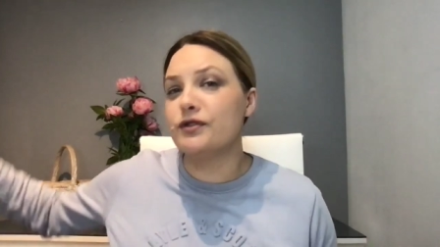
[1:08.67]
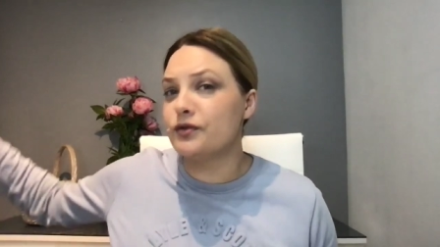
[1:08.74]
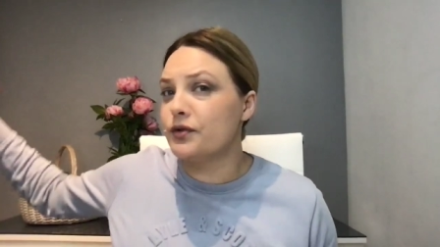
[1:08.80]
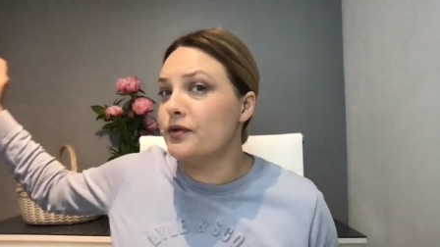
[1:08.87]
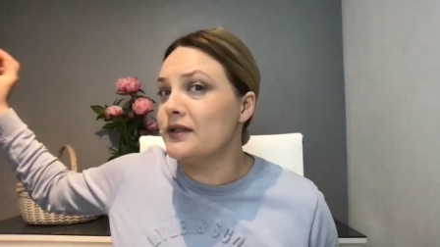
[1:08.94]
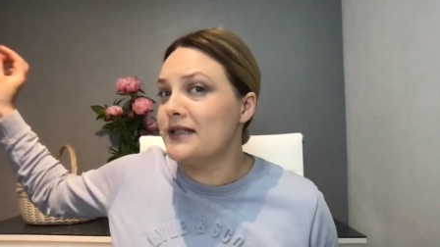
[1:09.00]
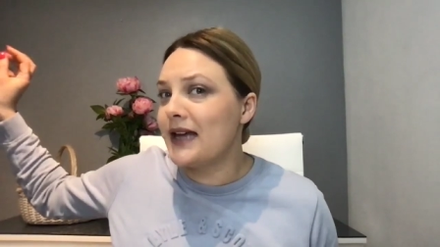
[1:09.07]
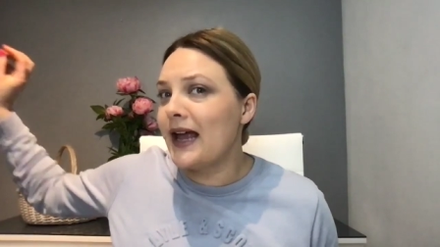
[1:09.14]

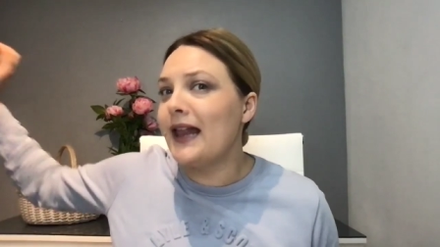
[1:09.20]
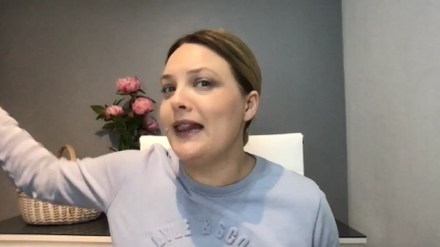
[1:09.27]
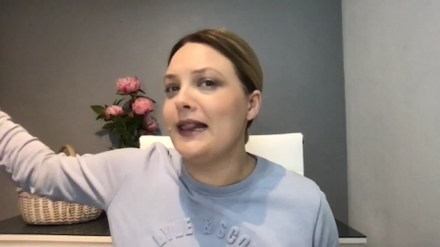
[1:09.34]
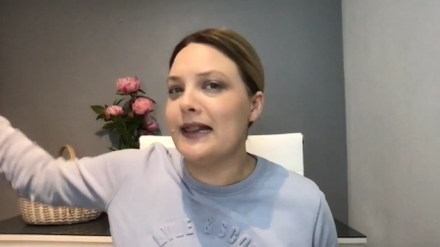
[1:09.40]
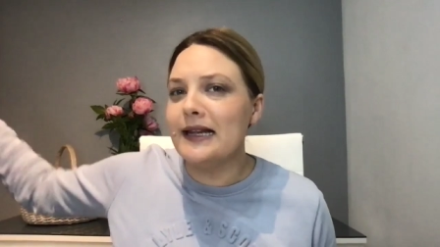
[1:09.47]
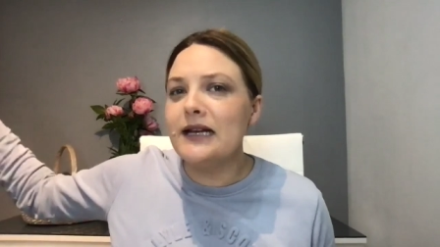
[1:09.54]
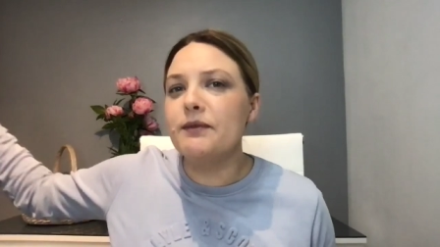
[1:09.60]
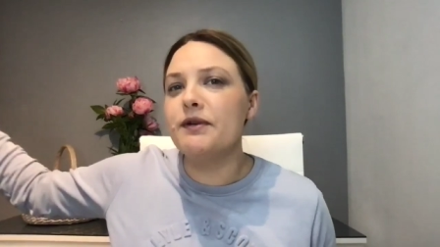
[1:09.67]
results a
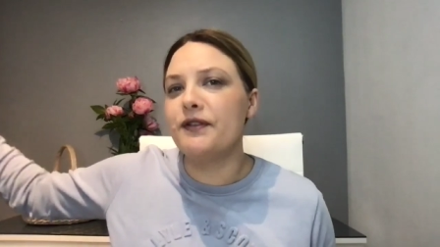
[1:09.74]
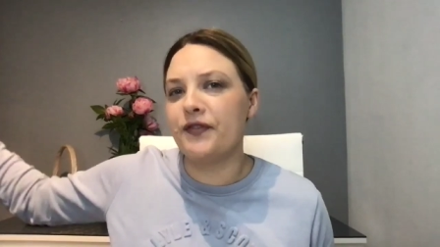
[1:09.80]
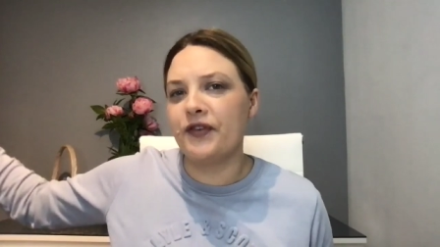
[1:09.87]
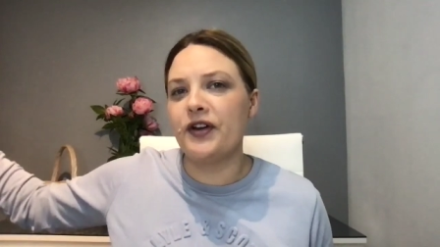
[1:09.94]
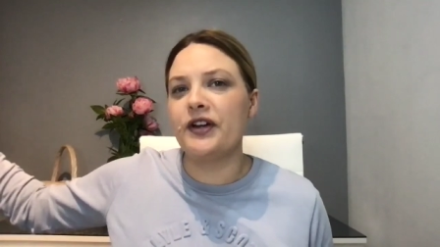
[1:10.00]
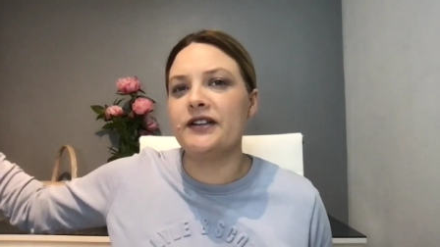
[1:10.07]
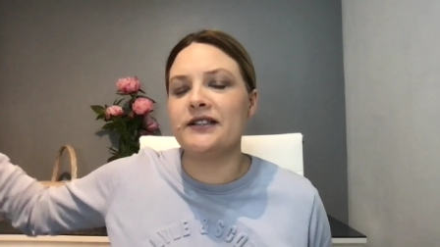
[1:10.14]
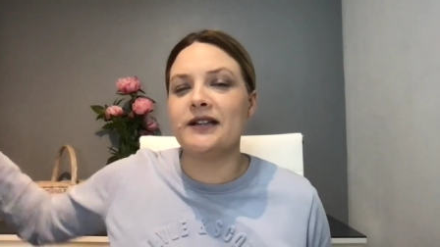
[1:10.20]
little bit
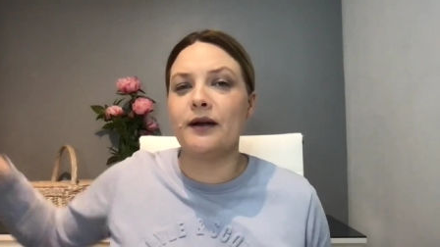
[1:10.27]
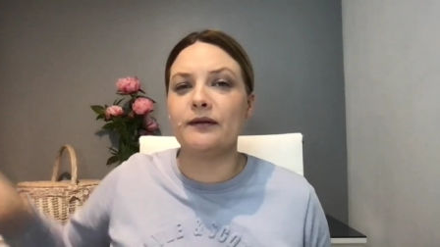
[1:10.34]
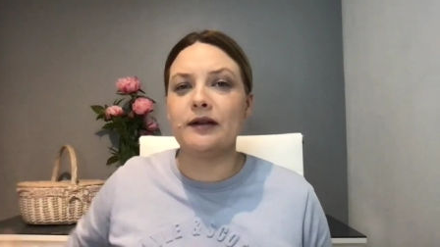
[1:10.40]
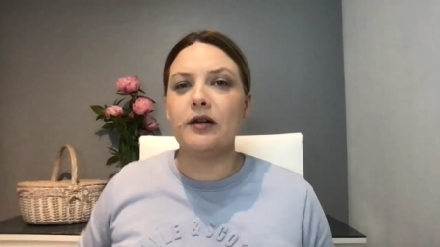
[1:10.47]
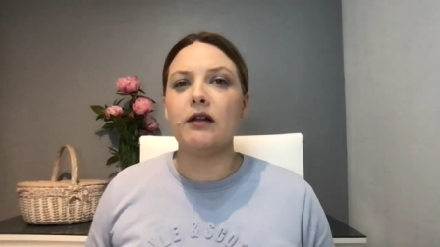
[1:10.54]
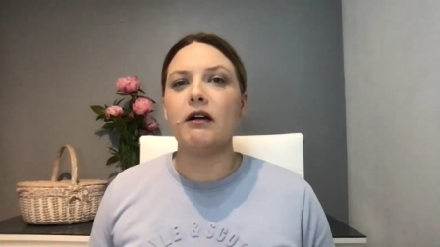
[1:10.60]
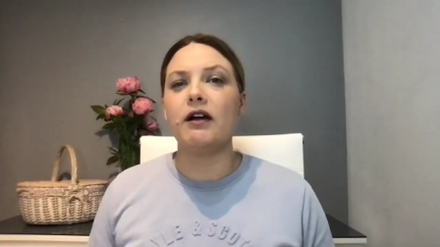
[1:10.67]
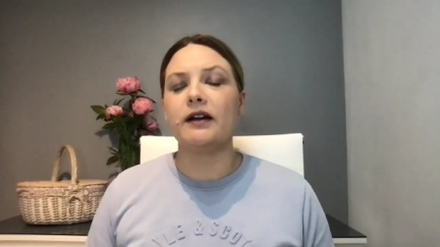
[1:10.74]
further down
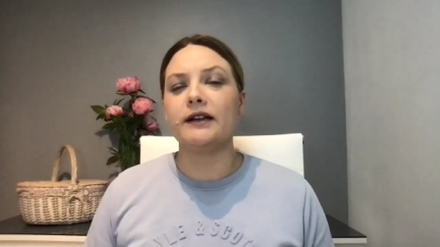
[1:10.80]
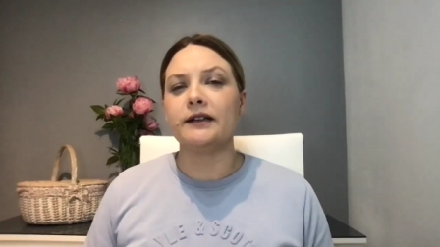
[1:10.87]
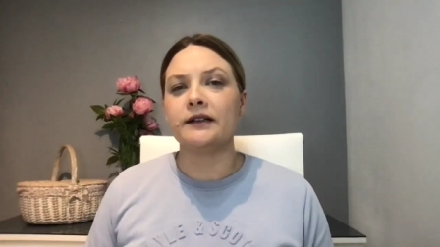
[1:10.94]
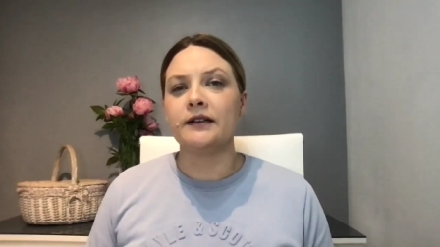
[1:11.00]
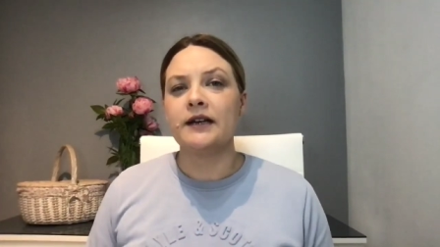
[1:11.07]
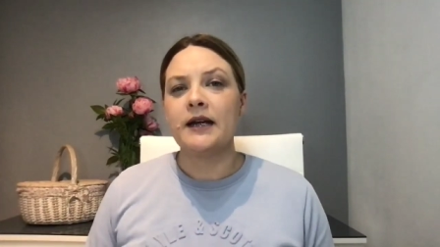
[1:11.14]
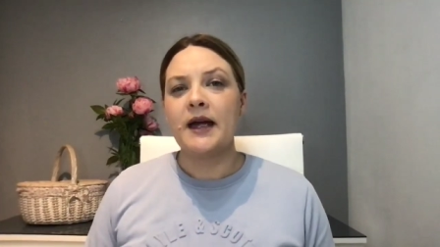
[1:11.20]
the line